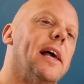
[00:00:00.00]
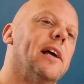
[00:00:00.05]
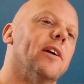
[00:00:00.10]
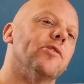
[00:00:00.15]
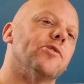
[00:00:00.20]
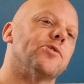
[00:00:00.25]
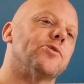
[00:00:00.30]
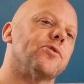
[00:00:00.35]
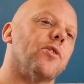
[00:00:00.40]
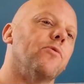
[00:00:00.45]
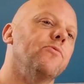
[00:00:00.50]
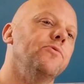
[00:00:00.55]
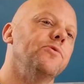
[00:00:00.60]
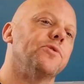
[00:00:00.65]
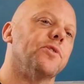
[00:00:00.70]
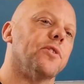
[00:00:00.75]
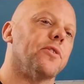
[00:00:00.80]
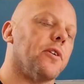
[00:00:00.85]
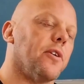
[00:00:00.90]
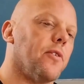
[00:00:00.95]
it
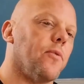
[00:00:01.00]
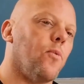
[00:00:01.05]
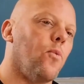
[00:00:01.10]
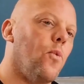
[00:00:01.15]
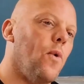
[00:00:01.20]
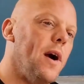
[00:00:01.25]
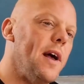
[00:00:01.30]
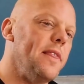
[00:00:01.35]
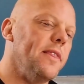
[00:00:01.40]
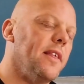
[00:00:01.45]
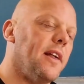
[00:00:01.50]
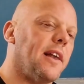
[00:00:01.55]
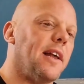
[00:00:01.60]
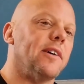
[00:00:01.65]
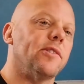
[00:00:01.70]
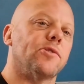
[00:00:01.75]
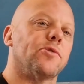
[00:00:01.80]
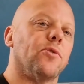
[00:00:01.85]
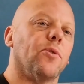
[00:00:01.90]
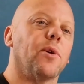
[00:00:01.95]
shows you that when the
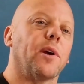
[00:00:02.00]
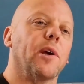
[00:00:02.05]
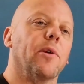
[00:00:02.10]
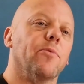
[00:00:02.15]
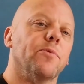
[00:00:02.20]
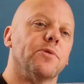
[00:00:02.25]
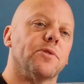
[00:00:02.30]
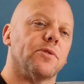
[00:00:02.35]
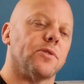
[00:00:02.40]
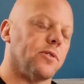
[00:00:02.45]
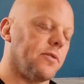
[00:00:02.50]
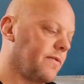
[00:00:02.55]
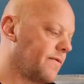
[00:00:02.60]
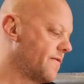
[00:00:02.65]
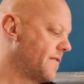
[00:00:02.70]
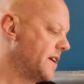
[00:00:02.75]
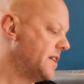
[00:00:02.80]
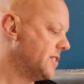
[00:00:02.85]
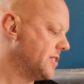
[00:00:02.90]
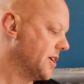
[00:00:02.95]
last socket was
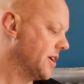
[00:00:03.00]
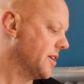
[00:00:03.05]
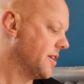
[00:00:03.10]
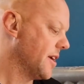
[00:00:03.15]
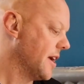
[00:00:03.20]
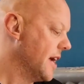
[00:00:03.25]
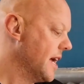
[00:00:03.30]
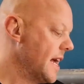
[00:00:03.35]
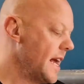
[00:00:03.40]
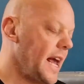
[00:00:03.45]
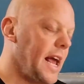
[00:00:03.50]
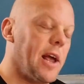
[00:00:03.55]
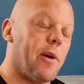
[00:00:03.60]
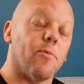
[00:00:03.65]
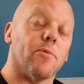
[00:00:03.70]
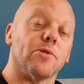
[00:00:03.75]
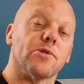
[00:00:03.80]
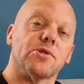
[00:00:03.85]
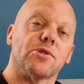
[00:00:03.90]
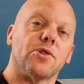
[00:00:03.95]
fitted,
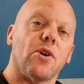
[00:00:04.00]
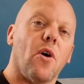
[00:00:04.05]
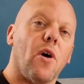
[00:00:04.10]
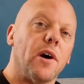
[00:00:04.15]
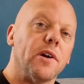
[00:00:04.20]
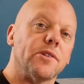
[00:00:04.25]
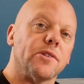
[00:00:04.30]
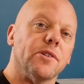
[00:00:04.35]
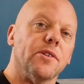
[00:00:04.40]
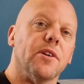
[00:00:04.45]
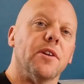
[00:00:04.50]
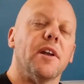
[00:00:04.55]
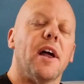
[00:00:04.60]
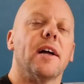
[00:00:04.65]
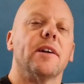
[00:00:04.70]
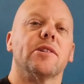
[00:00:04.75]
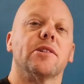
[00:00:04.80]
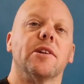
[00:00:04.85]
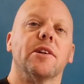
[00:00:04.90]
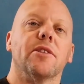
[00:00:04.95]
it was tightened and
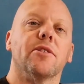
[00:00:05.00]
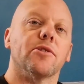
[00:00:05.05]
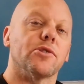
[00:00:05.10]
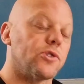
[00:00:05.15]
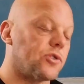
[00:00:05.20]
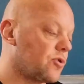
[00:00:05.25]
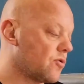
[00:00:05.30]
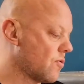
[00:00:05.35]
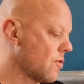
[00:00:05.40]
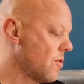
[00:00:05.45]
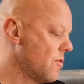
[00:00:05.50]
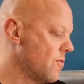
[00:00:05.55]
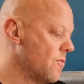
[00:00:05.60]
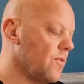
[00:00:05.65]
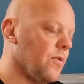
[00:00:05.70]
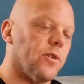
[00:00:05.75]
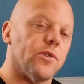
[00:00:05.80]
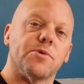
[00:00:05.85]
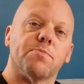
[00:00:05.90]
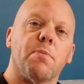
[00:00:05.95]
actually the
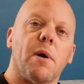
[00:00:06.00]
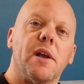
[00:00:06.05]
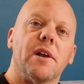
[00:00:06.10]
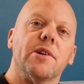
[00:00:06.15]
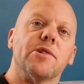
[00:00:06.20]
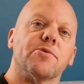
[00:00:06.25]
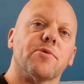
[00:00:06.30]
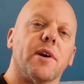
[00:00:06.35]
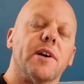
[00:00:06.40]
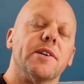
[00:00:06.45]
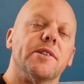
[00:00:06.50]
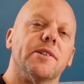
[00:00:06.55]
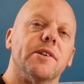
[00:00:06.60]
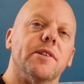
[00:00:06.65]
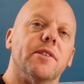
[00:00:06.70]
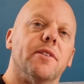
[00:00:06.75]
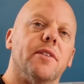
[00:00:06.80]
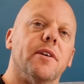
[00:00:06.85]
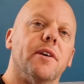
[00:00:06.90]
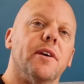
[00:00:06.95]
screw has
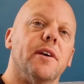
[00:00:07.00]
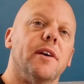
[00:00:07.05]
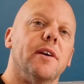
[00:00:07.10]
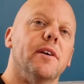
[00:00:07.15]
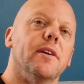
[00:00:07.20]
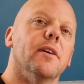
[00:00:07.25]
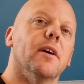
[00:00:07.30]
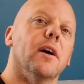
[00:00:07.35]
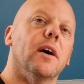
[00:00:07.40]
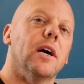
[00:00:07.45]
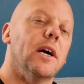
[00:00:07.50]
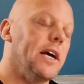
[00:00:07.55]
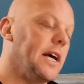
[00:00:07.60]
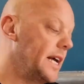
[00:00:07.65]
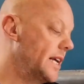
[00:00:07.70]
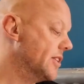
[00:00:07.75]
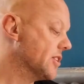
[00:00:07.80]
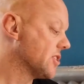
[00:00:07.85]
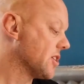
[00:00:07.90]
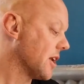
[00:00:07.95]
penetrated the
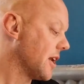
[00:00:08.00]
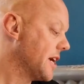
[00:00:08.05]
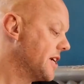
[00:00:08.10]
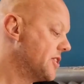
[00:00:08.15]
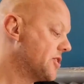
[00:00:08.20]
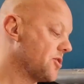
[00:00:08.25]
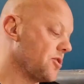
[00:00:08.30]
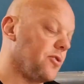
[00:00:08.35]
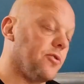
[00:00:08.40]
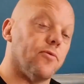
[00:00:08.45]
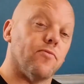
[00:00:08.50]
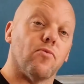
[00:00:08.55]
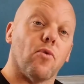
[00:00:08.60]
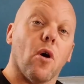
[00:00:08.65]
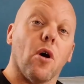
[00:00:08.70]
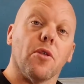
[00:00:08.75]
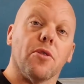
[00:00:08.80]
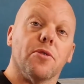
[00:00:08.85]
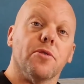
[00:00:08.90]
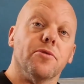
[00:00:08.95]
insulation
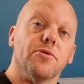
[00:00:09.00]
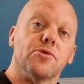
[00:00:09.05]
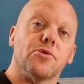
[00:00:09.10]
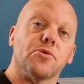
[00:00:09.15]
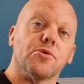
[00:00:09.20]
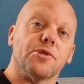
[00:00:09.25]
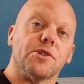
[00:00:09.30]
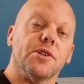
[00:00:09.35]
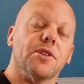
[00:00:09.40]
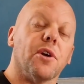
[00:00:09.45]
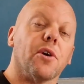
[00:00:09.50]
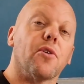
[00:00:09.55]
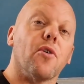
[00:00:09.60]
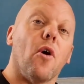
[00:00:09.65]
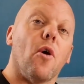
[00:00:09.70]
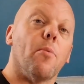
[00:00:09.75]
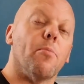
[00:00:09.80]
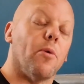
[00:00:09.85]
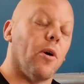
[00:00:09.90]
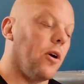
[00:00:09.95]
rather than touching the
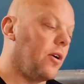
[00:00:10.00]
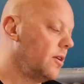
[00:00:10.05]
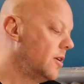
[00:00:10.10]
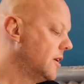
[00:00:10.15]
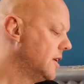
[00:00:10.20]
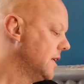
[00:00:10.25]
copper,